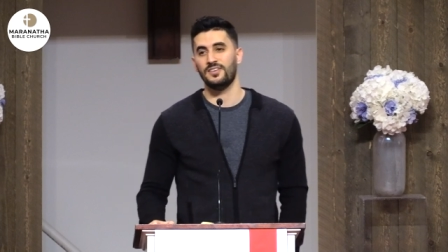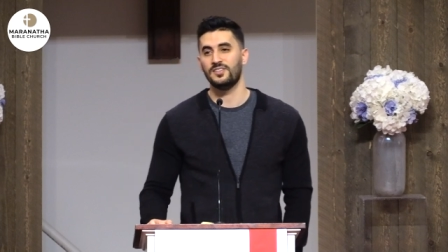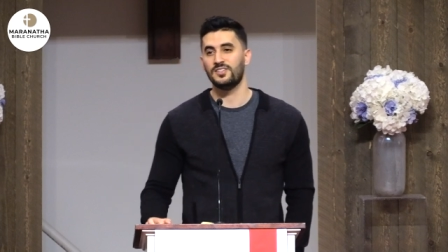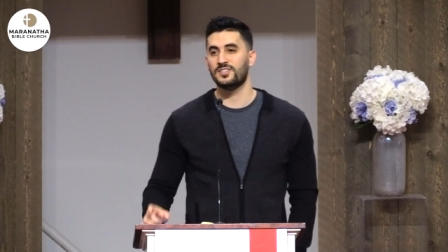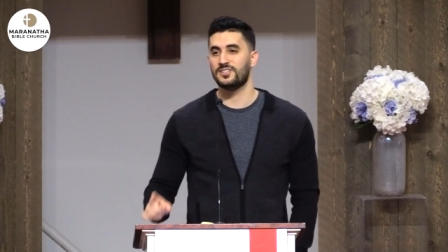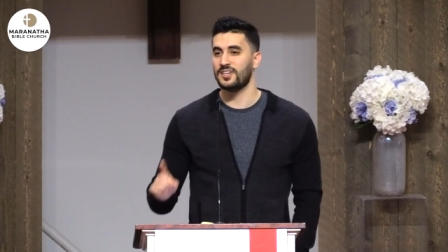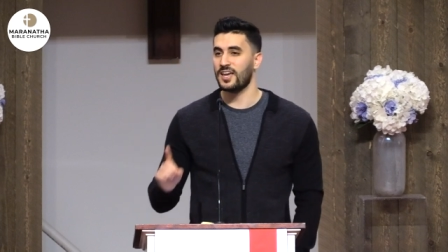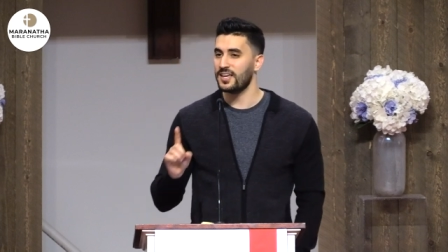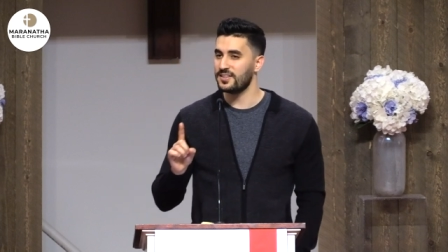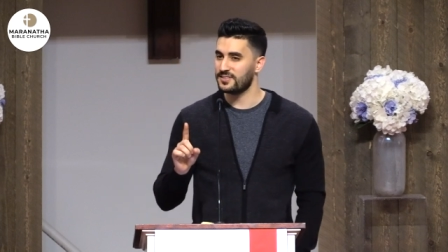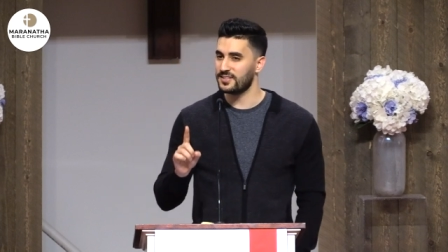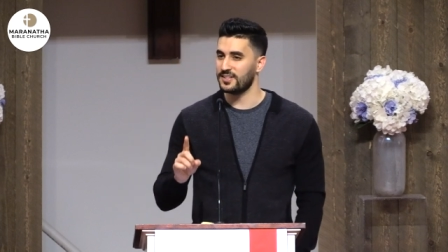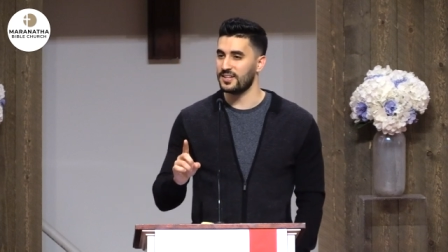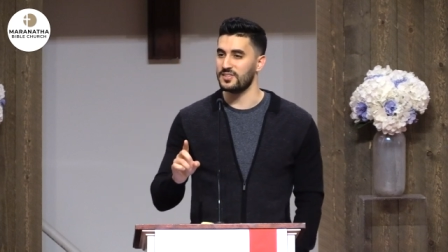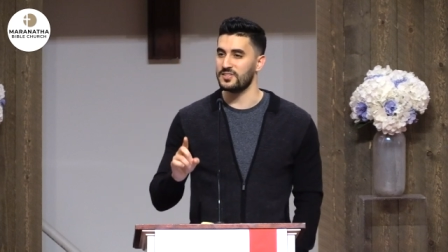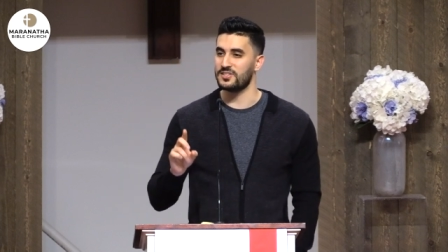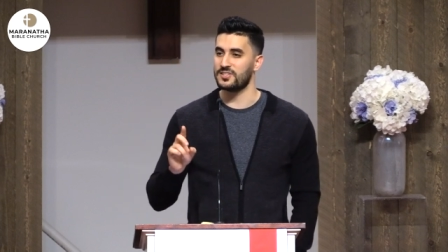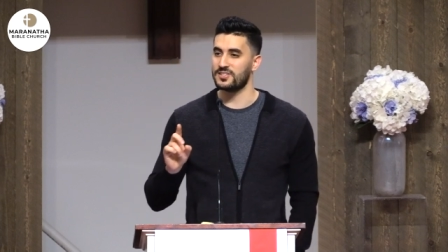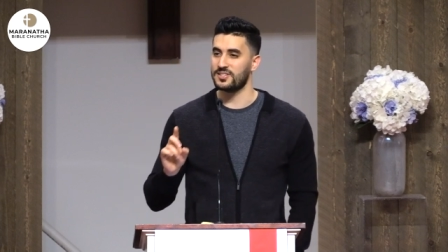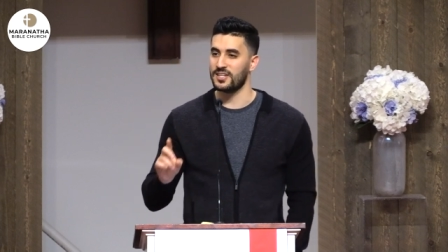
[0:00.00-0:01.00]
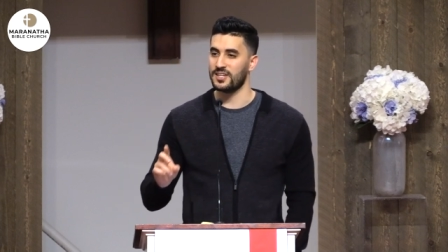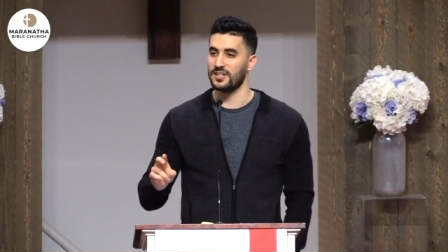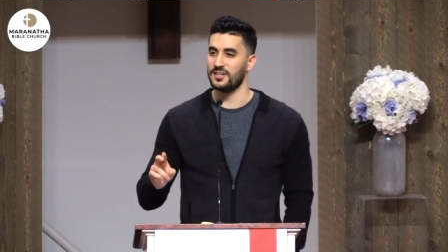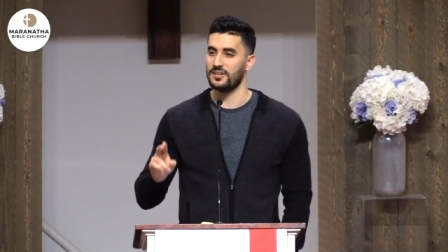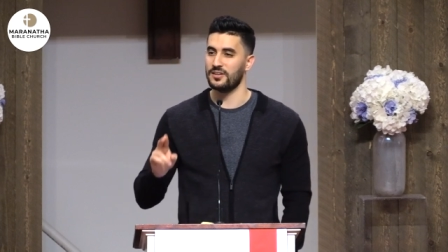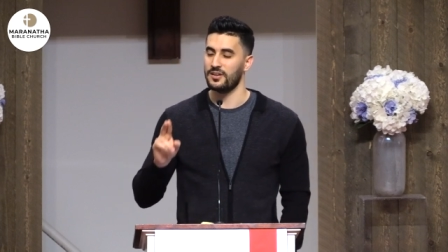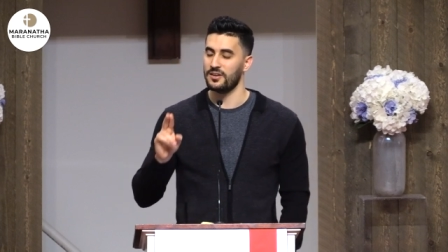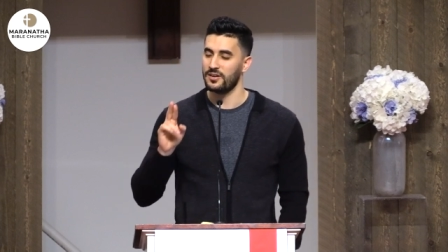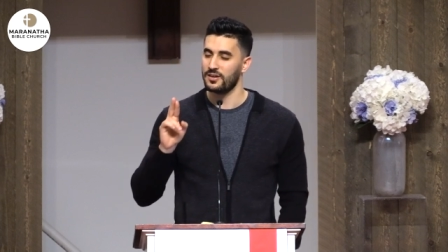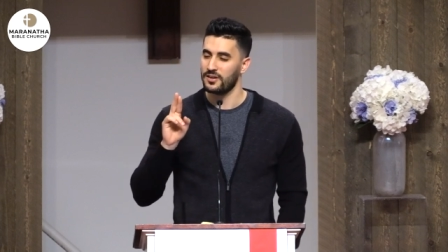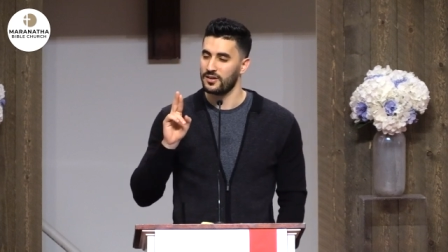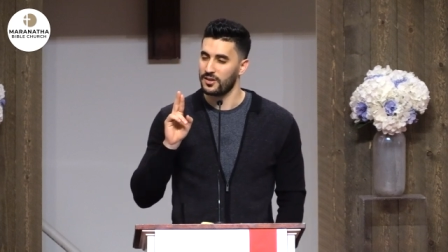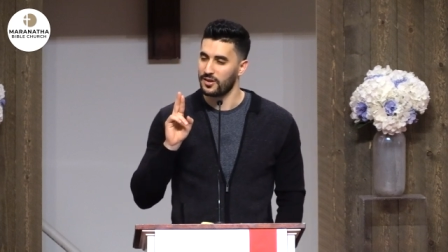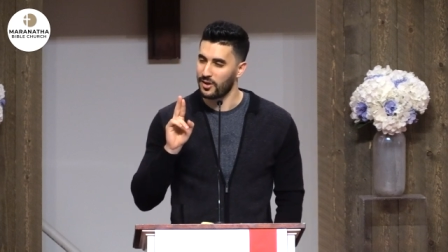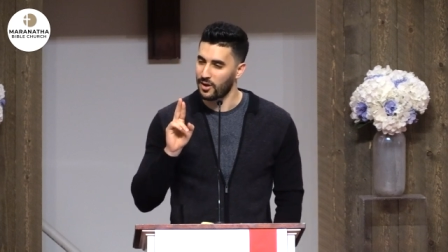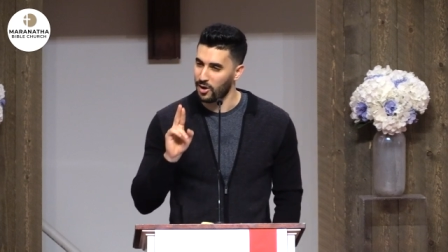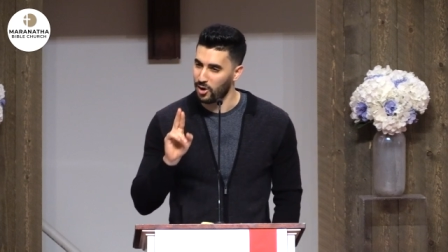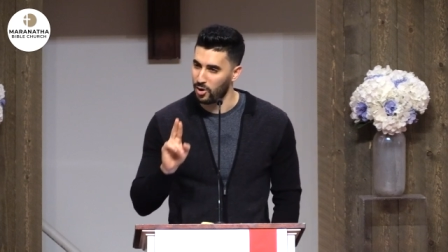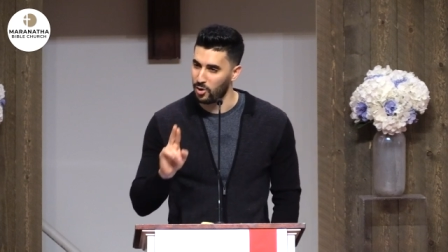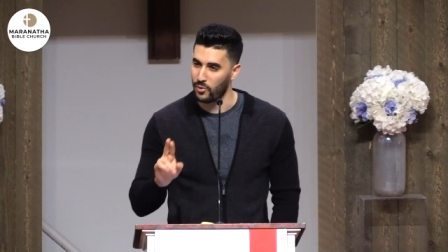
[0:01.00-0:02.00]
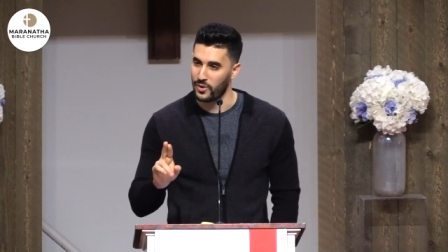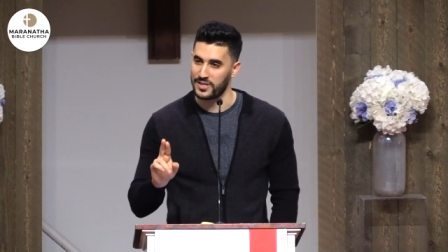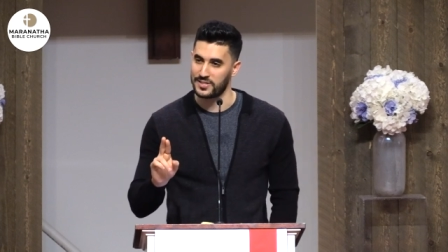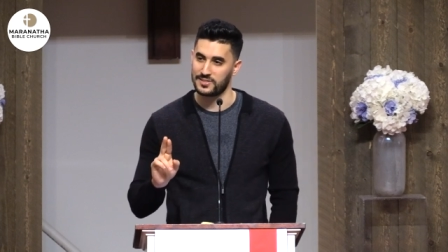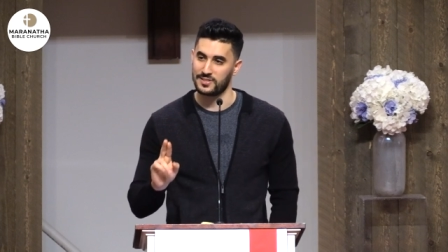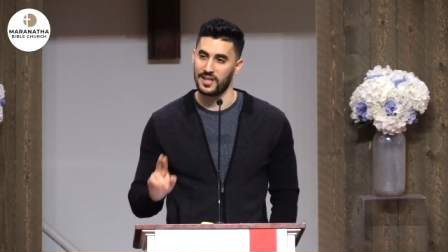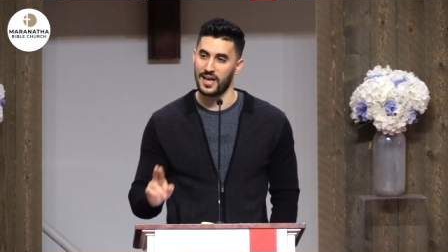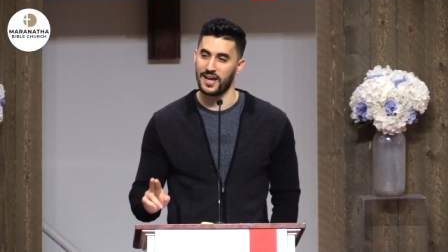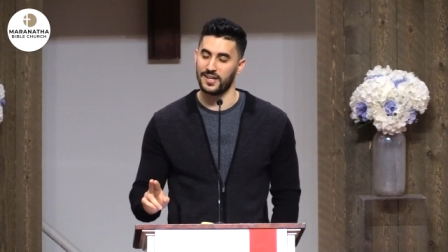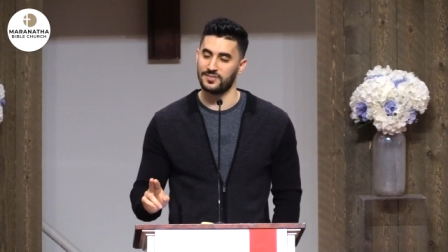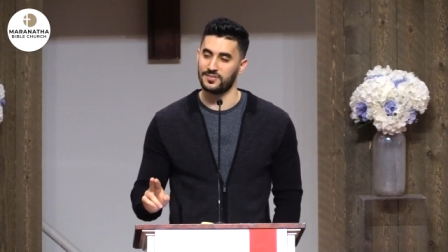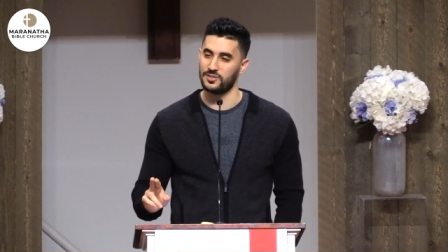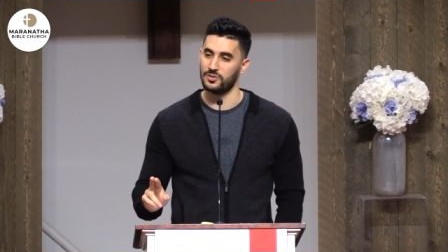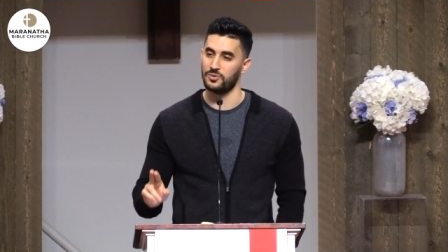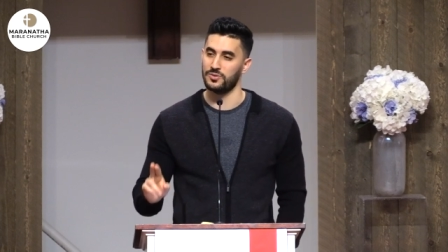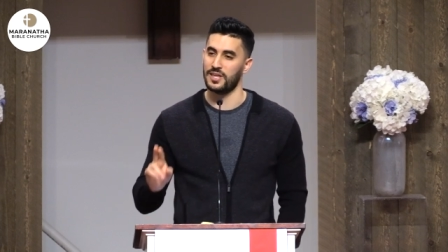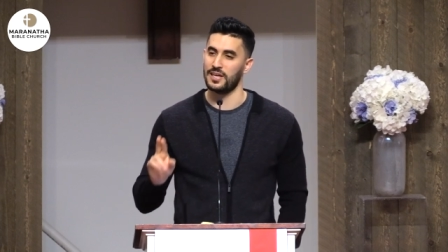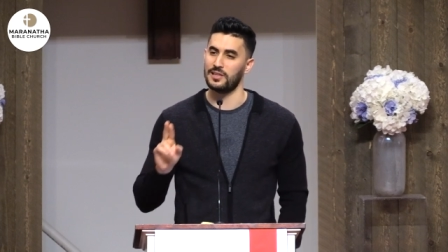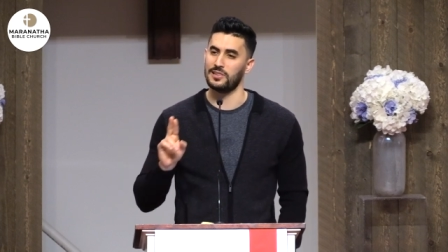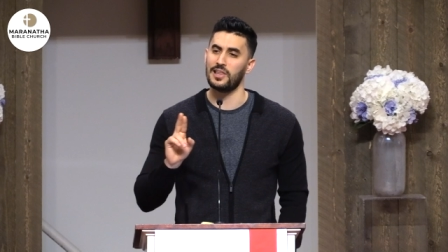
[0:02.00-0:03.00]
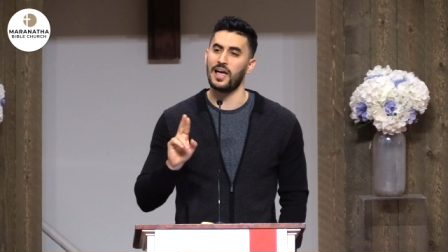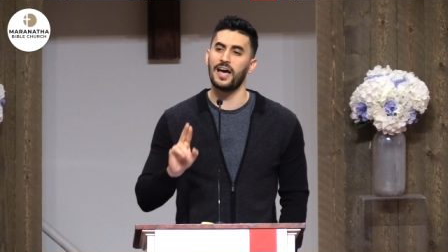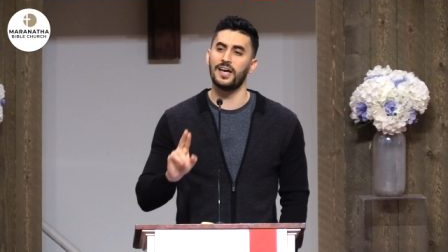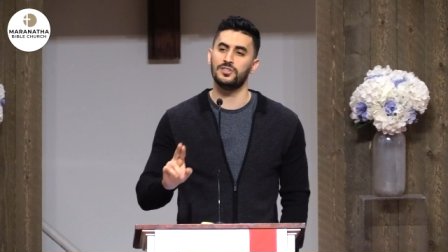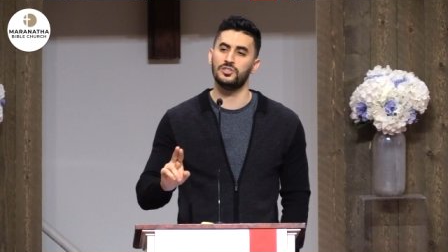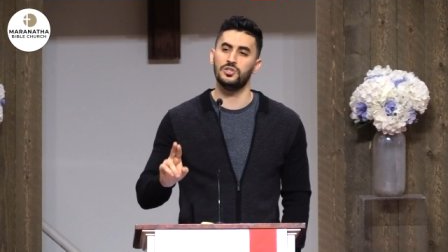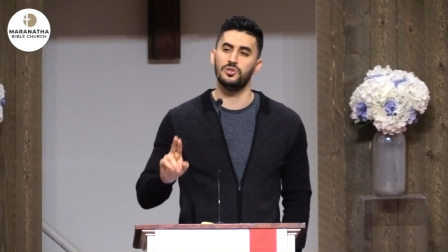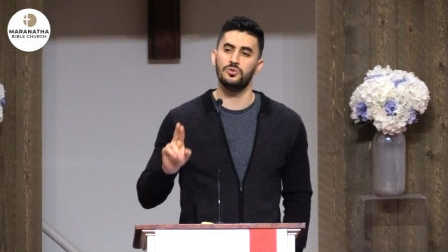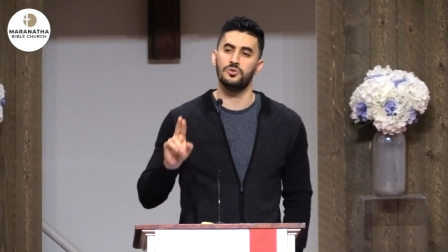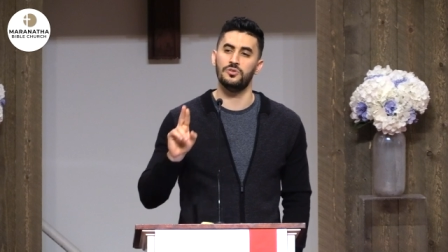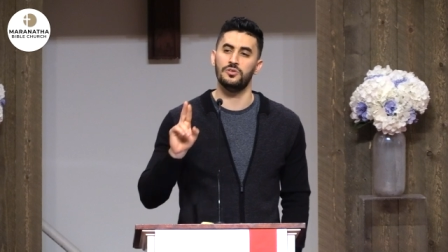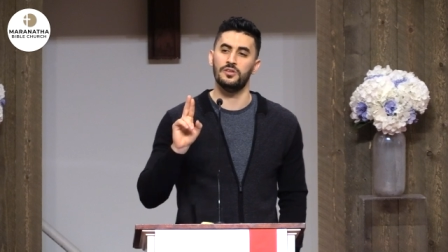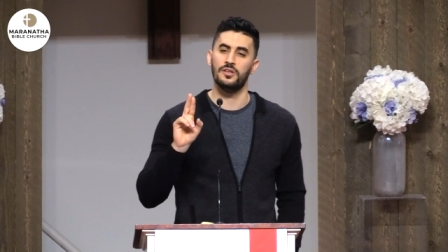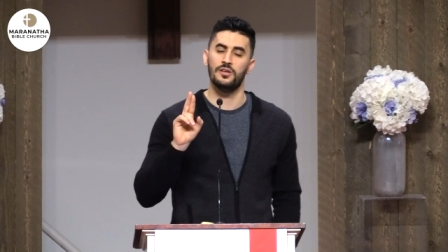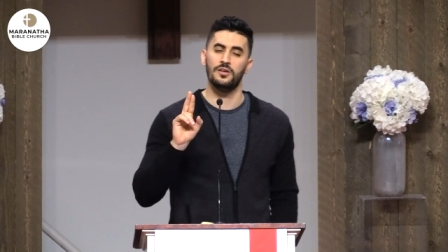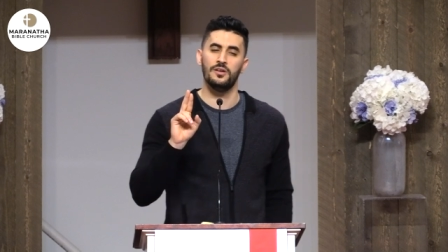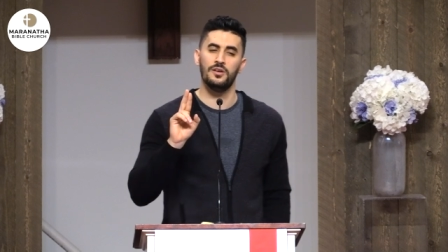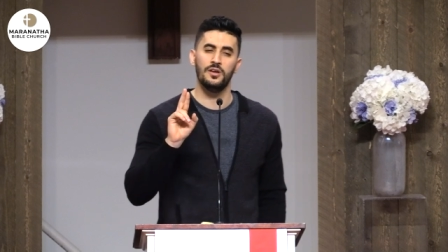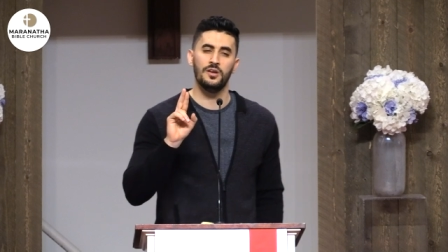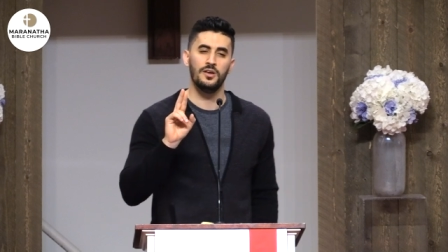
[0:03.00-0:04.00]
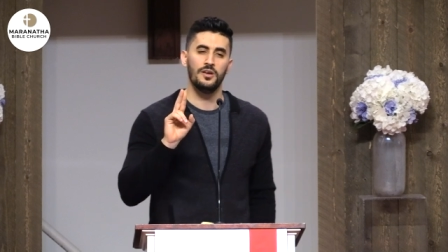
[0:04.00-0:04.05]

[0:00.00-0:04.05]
Satan and sin always lie to you, and they lie to you in the,